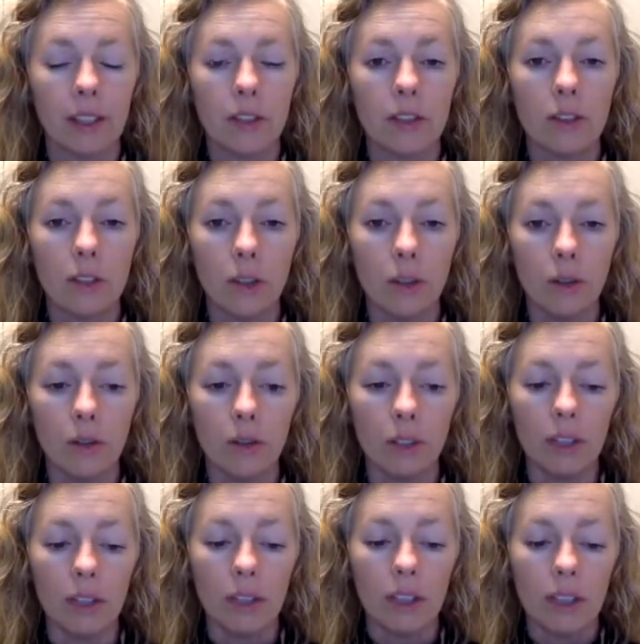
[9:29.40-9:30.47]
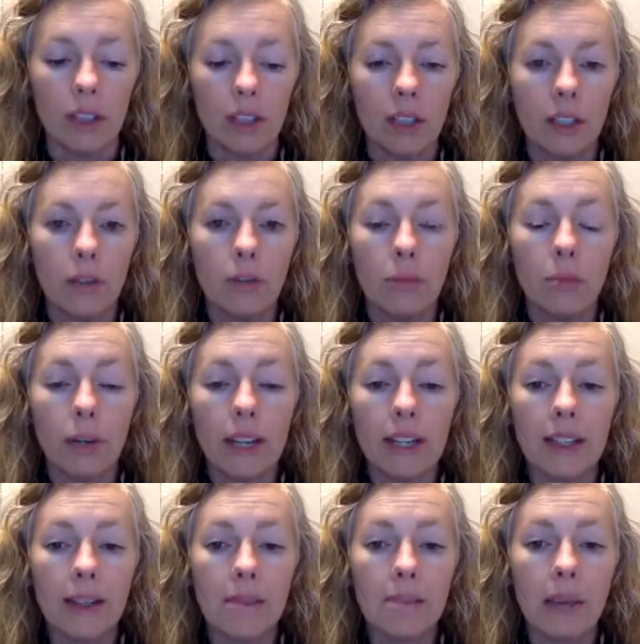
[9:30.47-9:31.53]
So
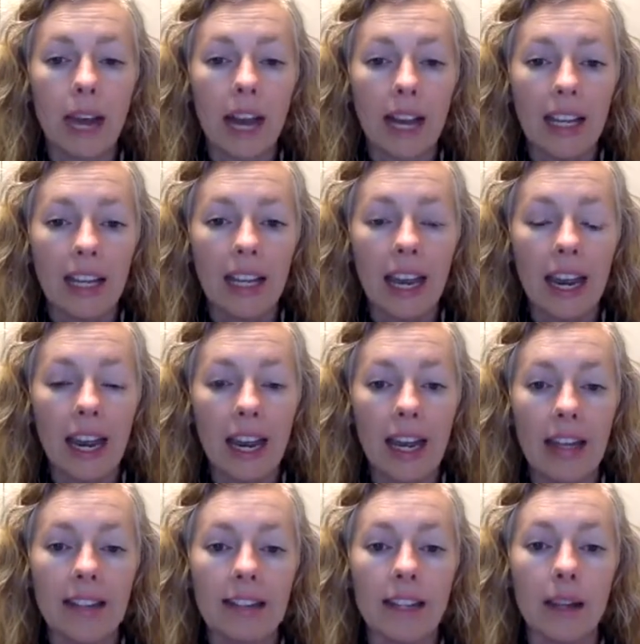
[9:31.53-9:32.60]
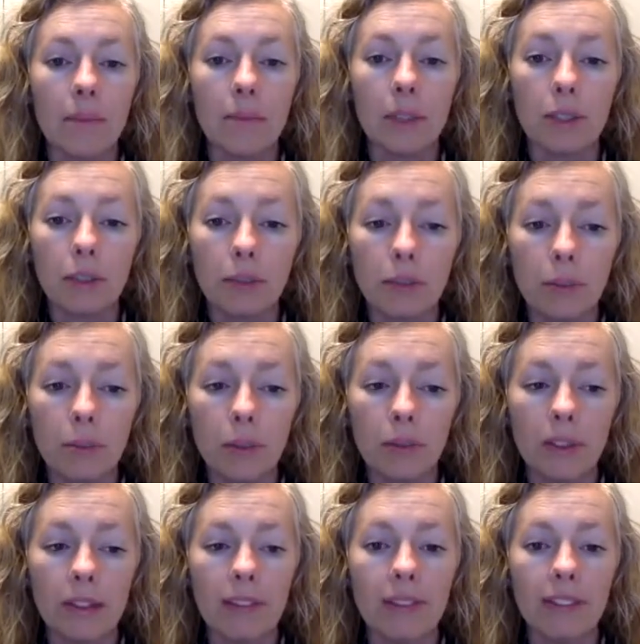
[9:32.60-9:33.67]
when the body has a beautiful,
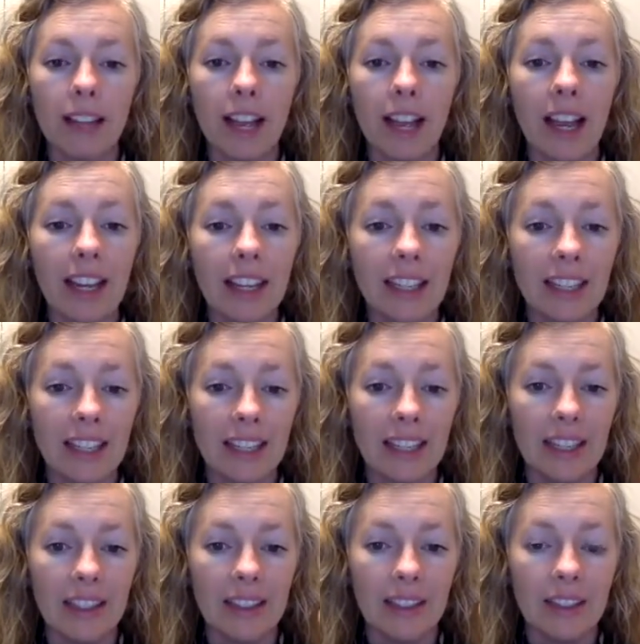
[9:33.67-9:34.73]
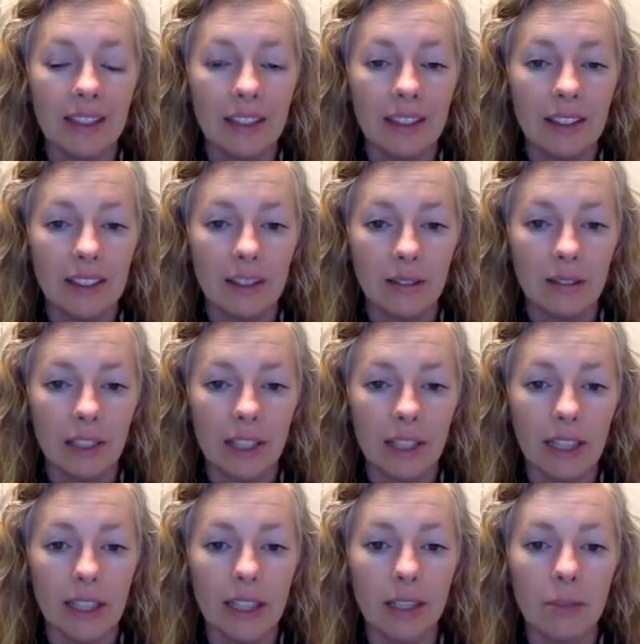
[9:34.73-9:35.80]
perfect lining, right,
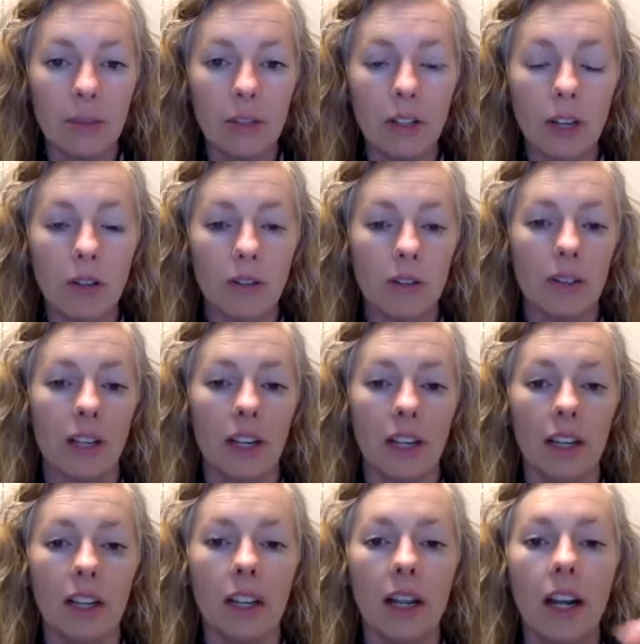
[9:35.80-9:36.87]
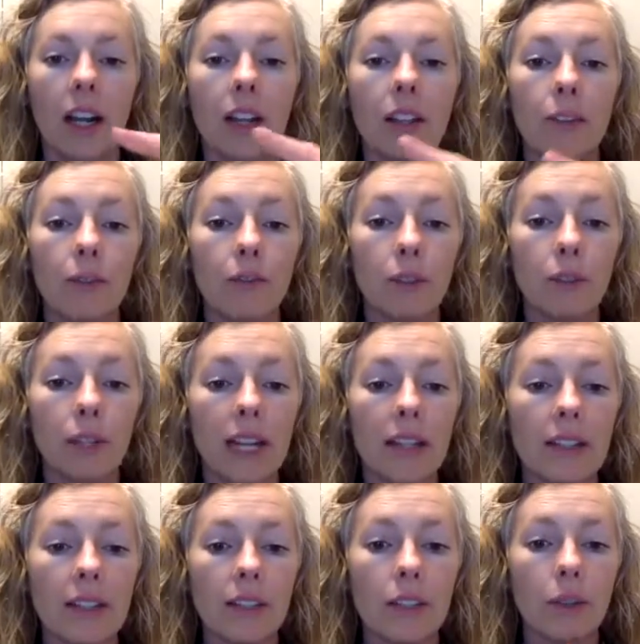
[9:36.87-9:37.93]
in the mucosa, the food
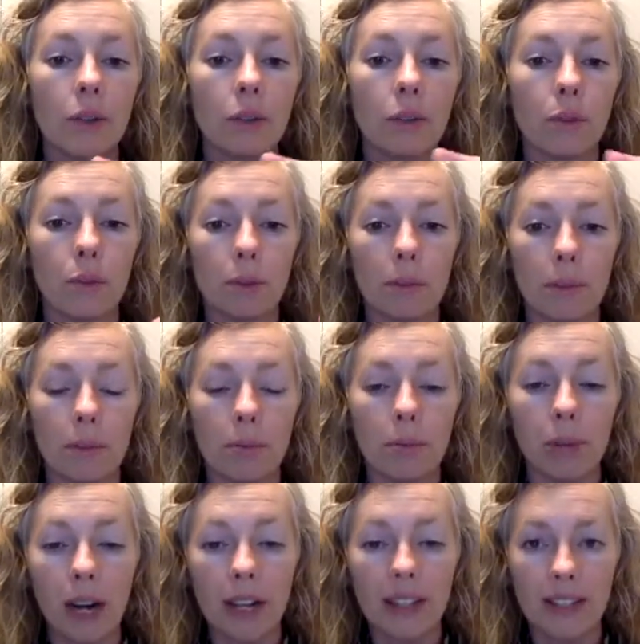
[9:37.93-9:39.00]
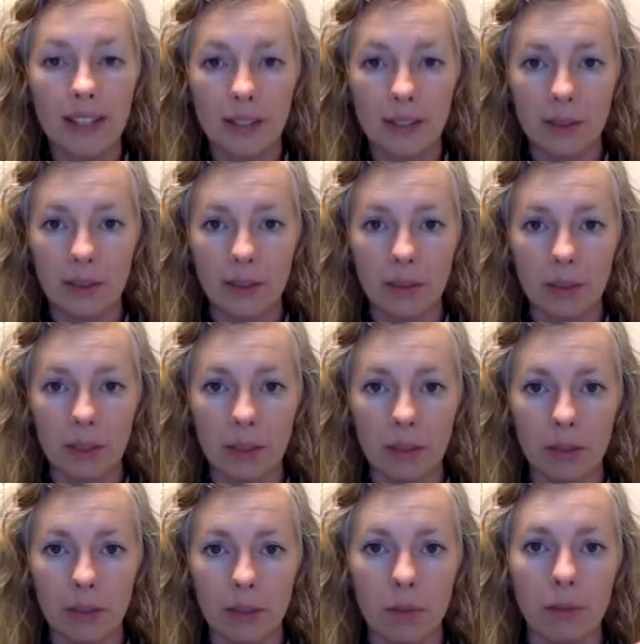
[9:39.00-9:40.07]
has to go through and be processed through the
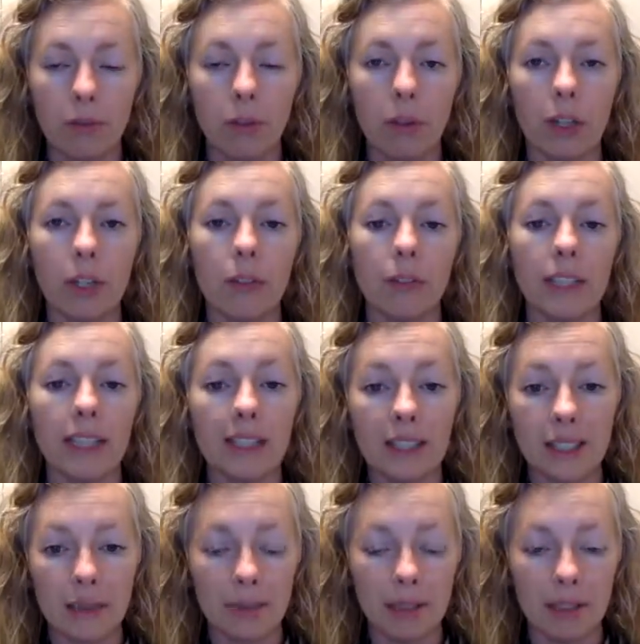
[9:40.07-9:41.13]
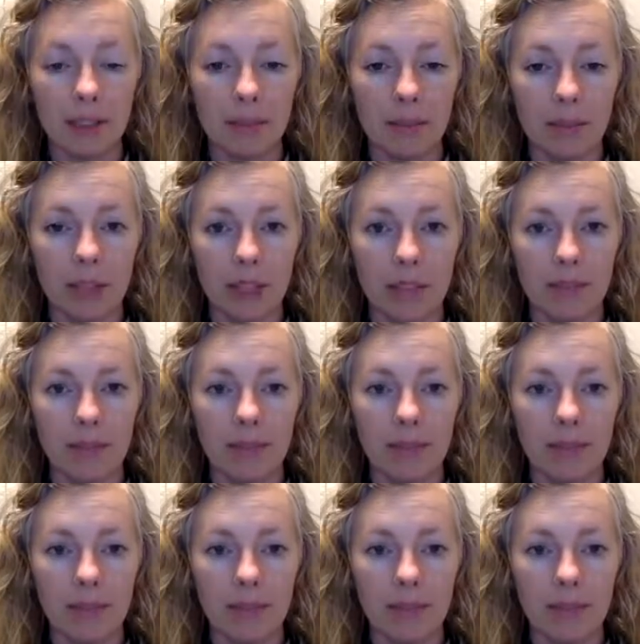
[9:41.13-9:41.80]
mucosa before it goes into the blood supply.